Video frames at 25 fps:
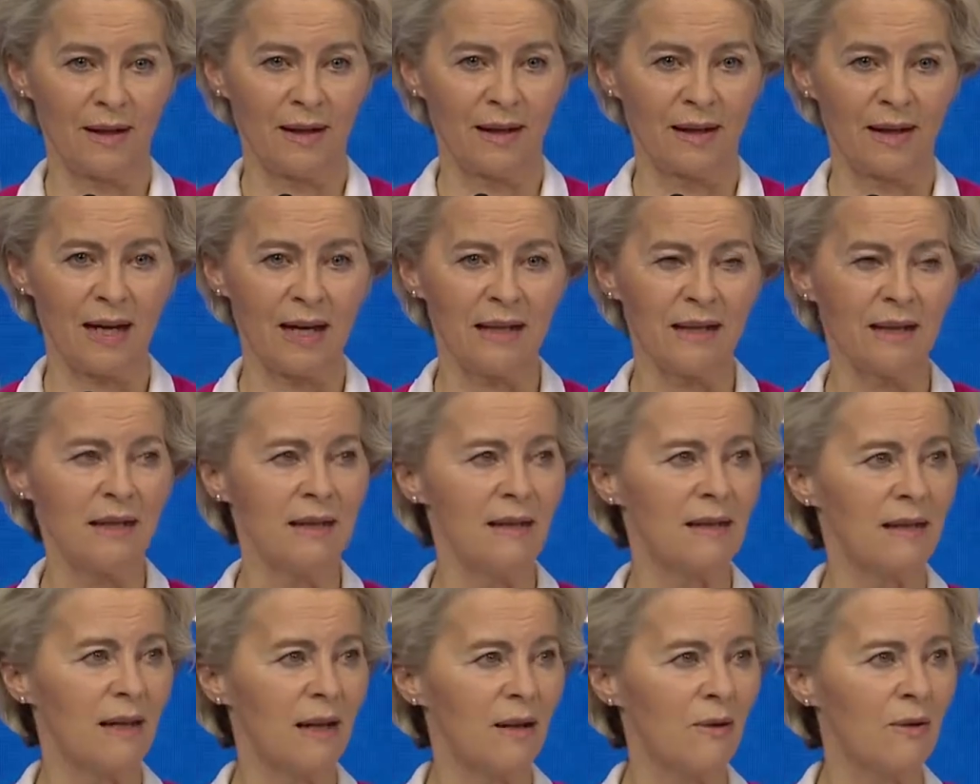That
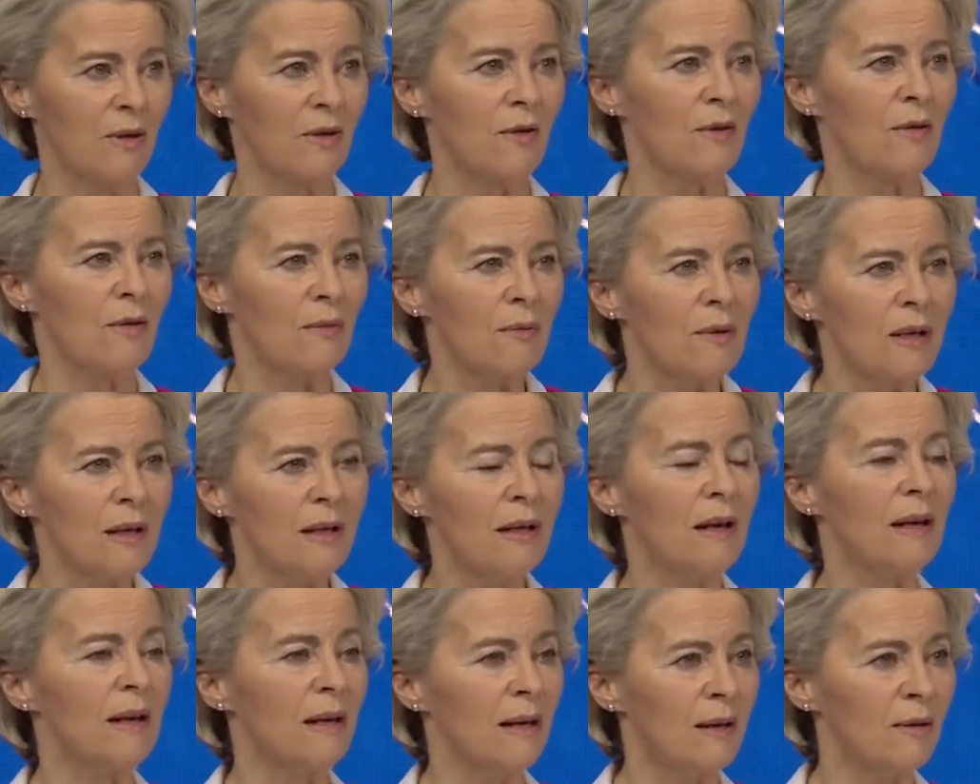is our
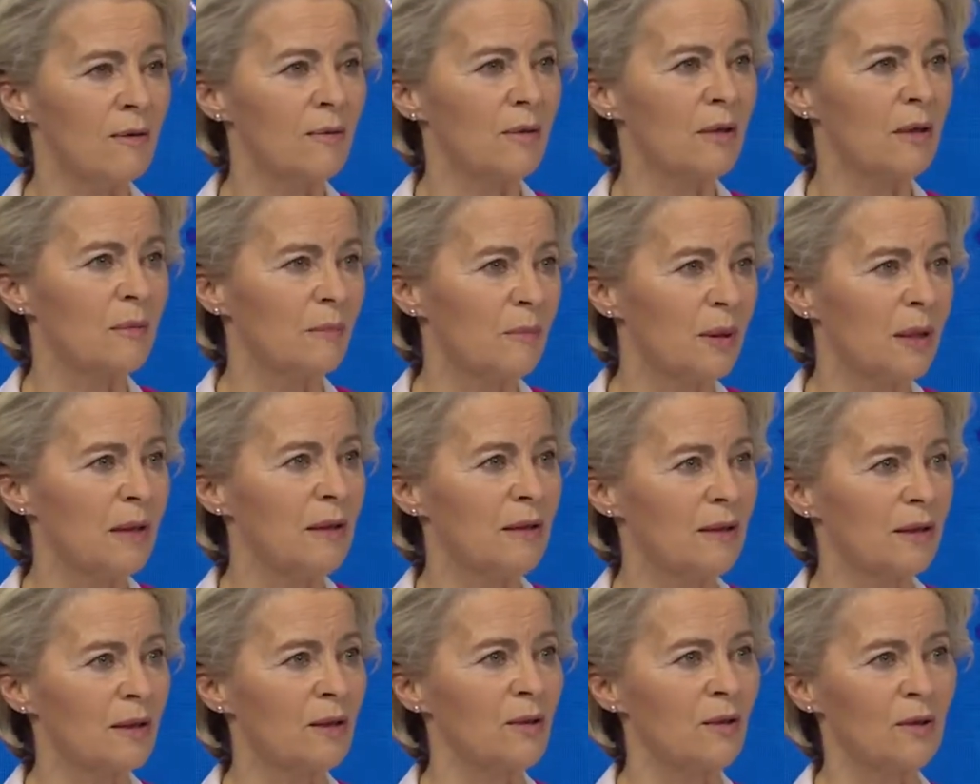300
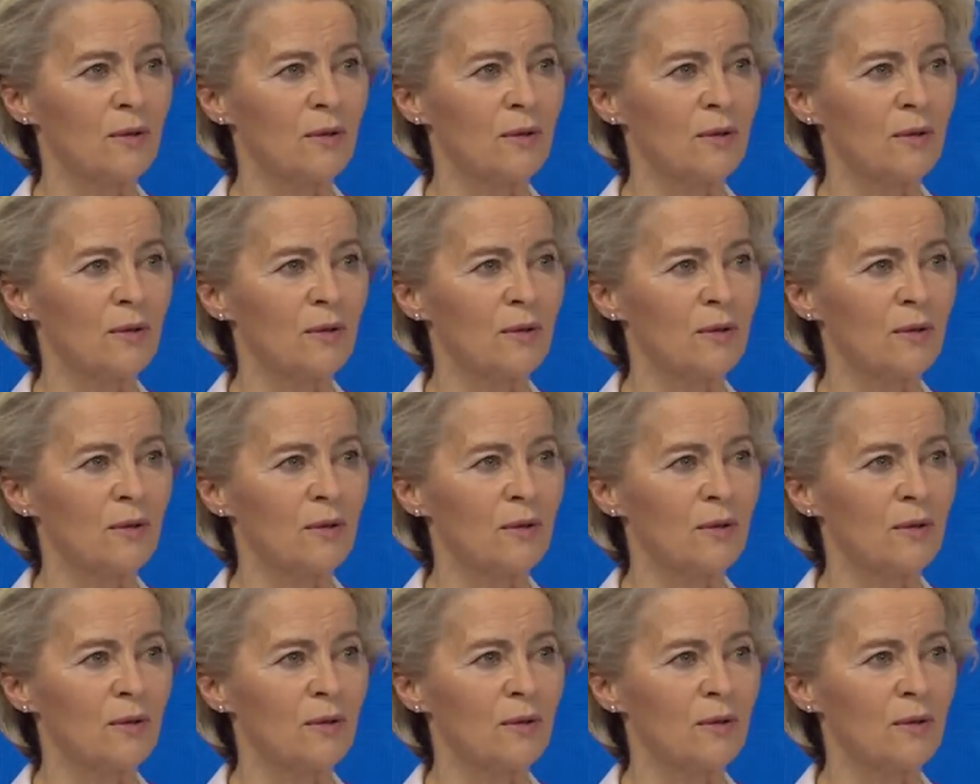billion